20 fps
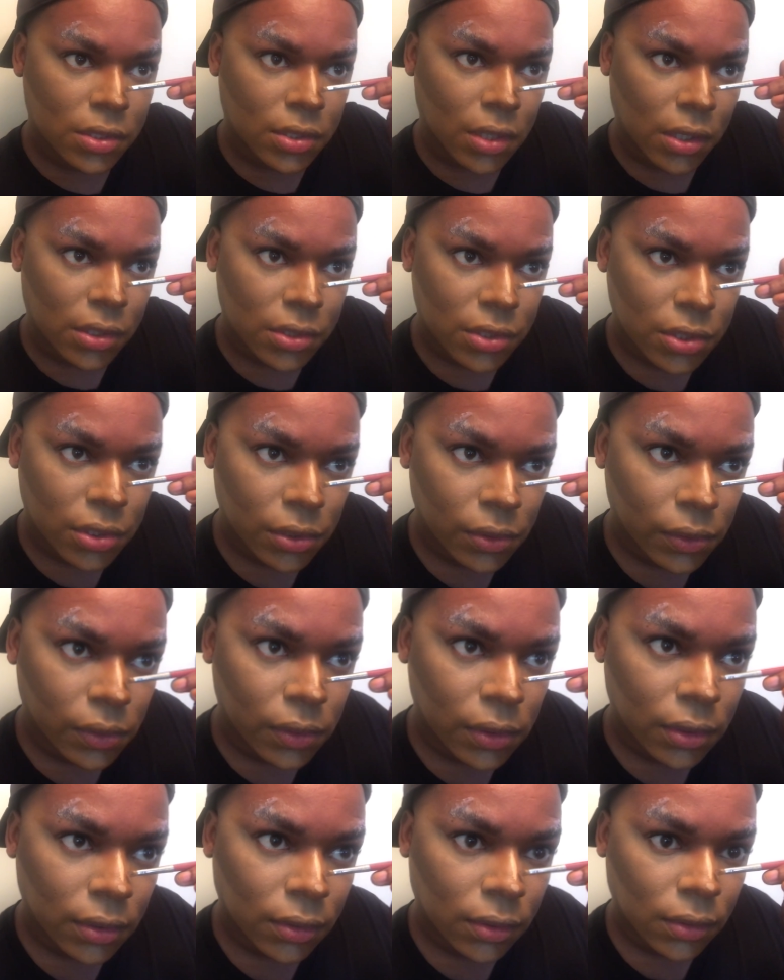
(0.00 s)
start
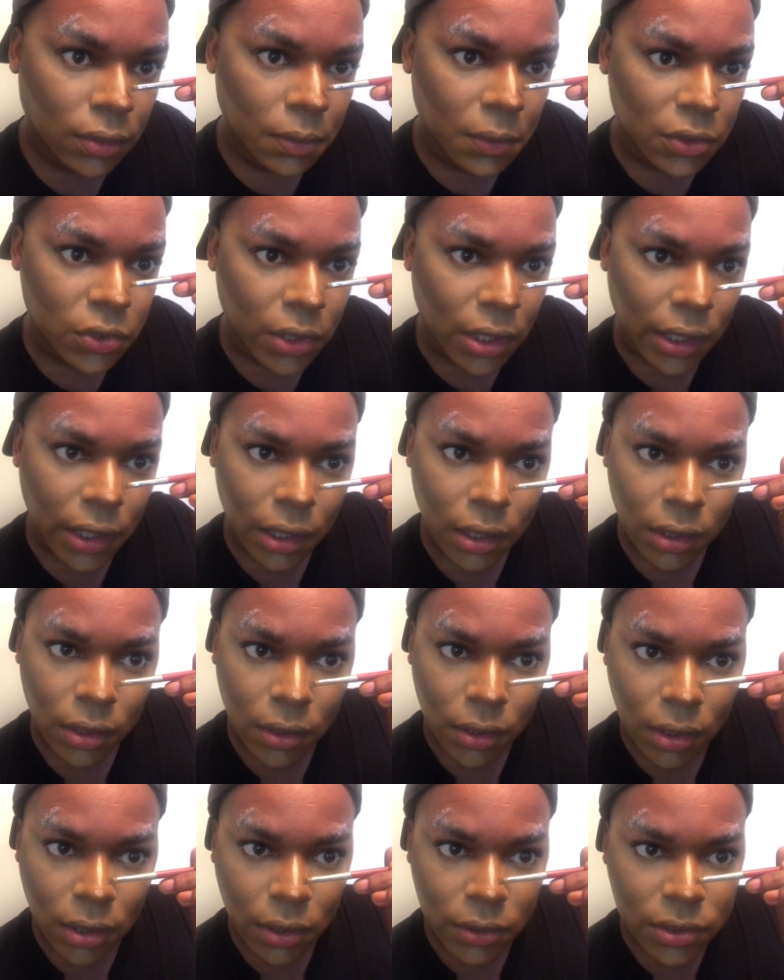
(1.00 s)
to, let me try to get a
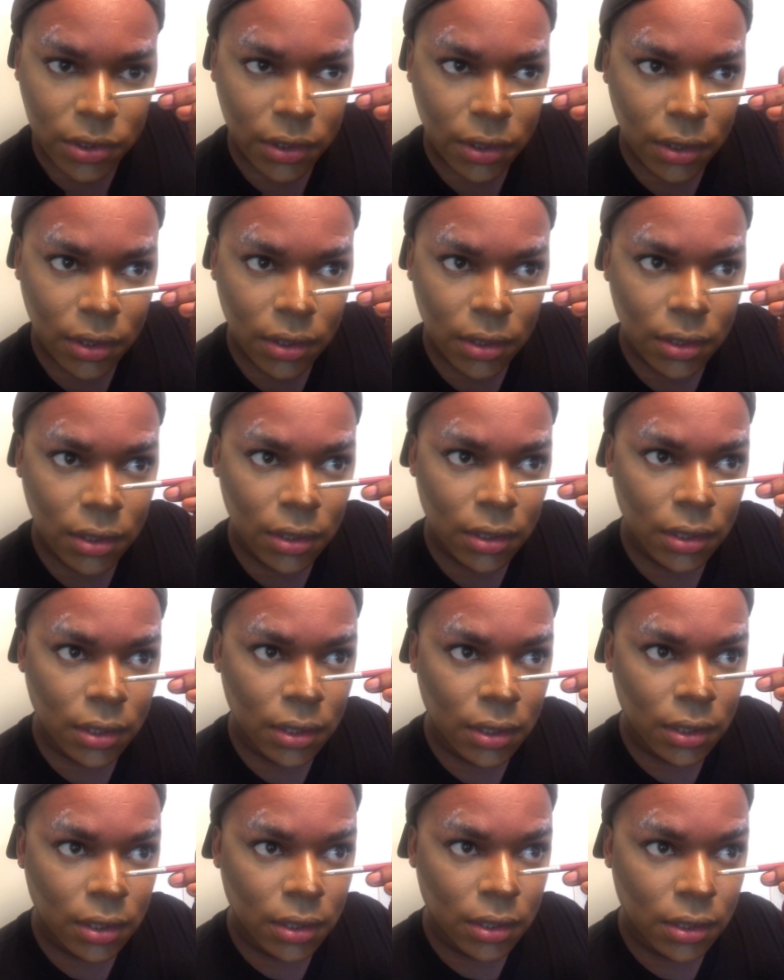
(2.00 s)
little closer,
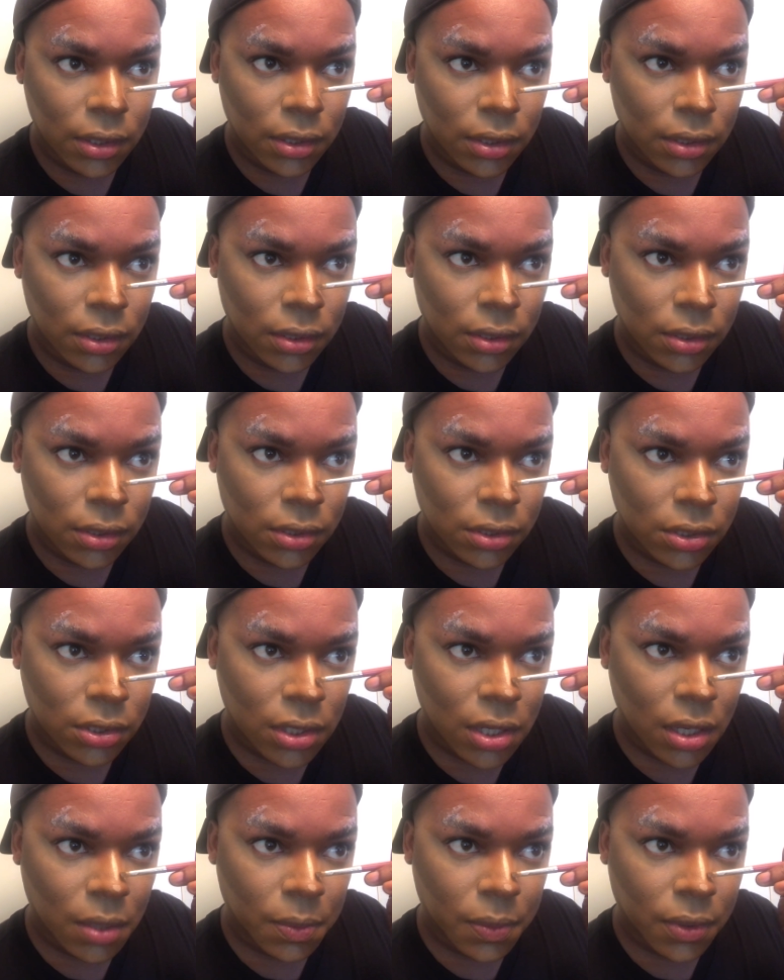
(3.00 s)

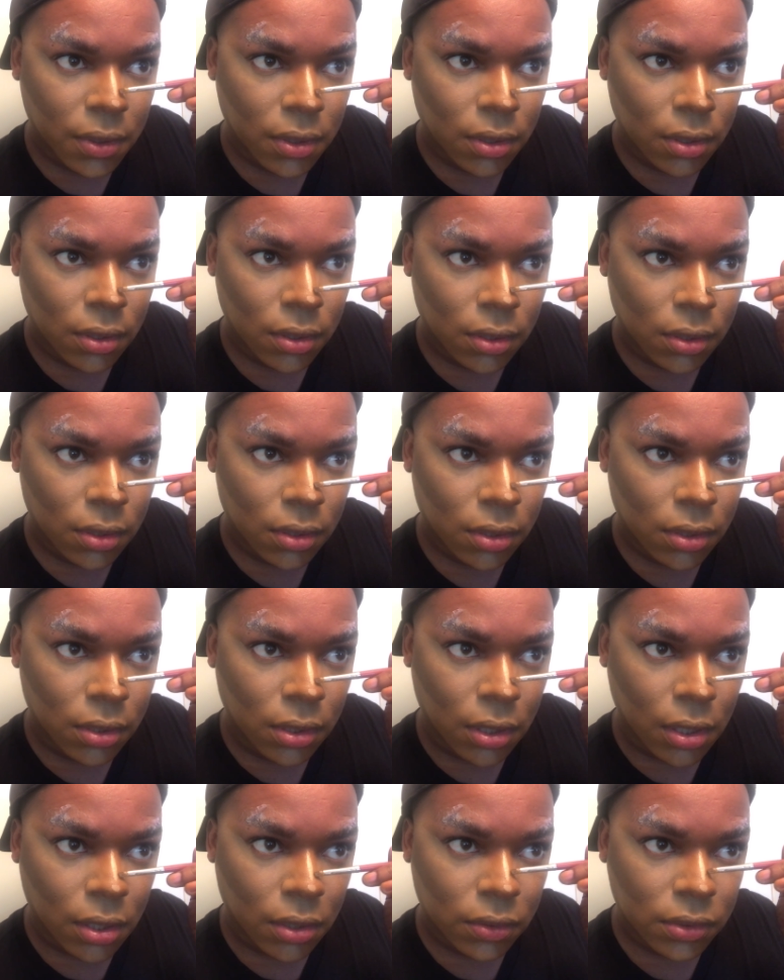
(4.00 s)
shape
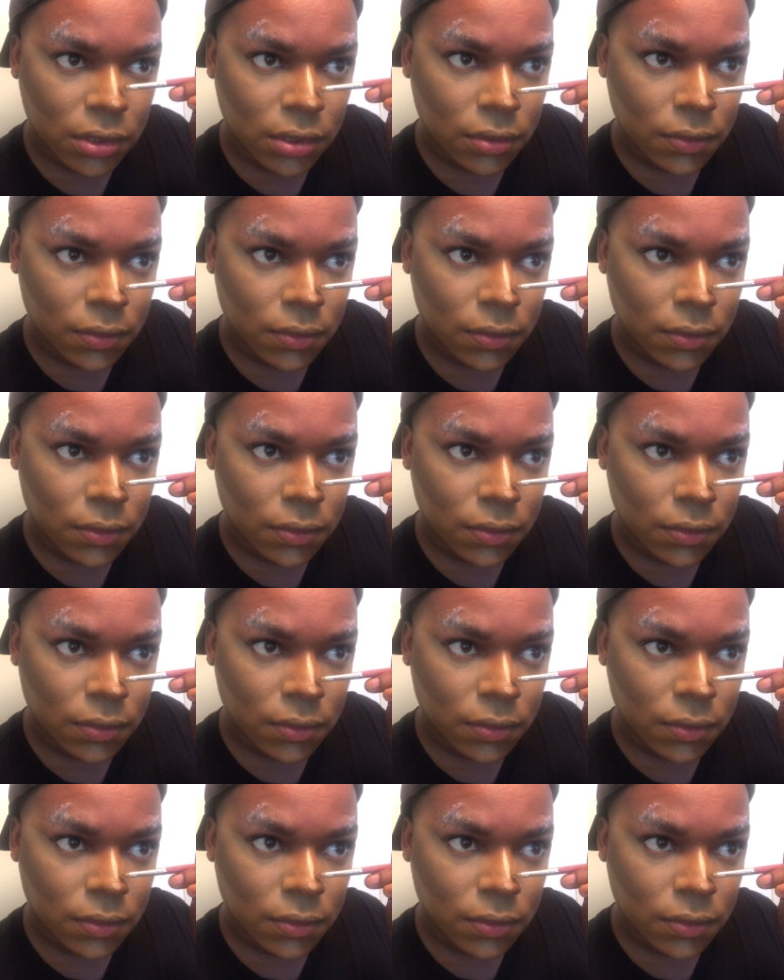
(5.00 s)
the nose.